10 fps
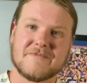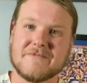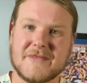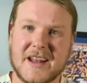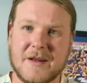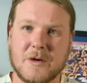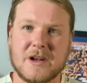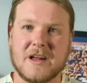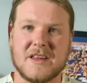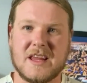They don't want
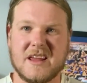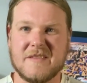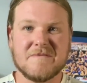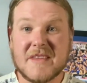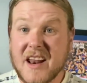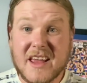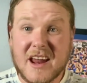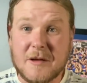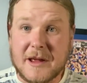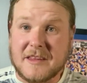to know the year. They don't
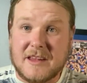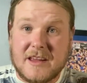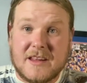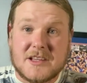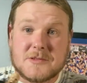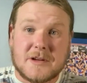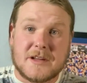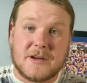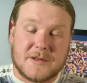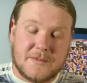care about the year. They just want to
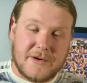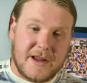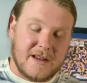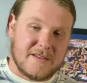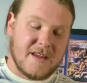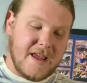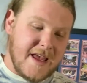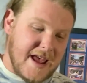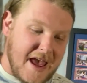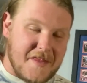know what the brand is.
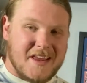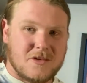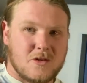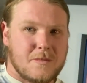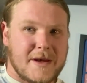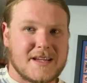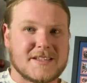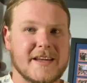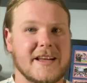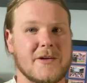And then
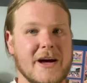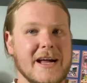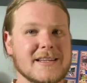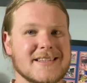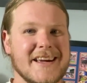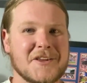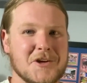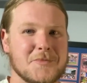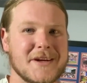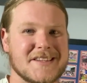UPC. Now, I understand
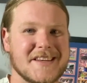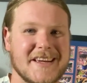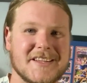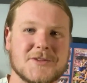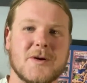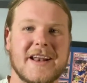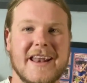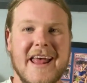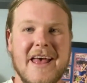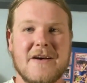UPC in this
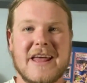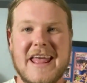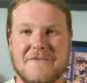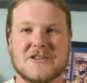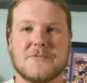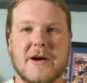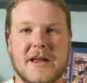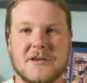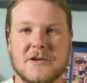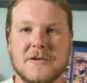one. If it's
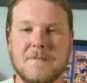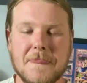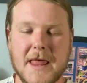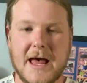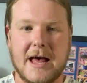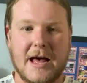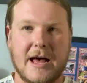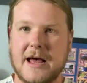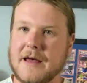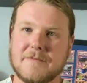brand new,
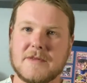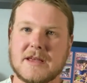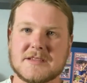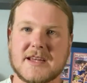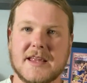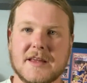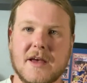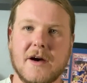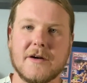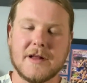you can scan the
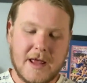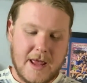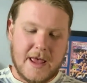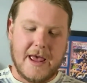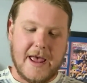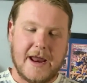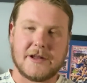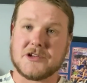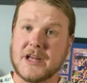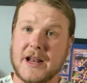code.
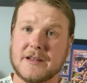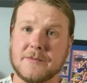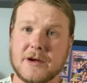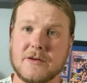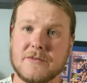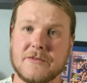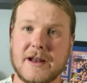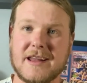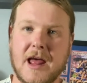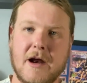And shout out to my good
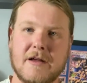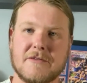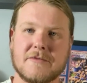friend Gary from